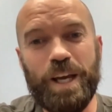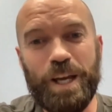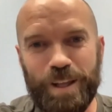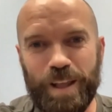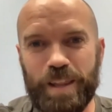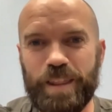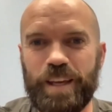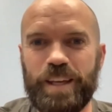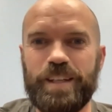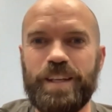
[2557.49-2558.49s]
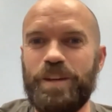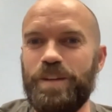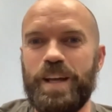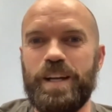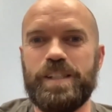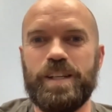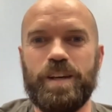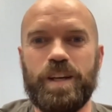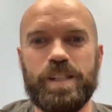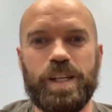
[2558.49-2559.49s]
I can tell you that it's
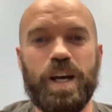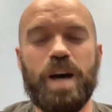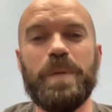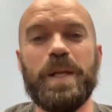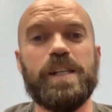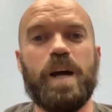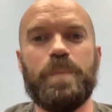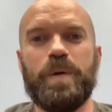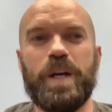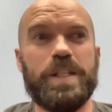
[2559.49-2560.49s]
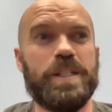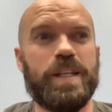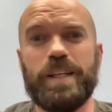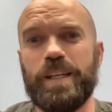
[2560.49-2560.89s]
a complex operation to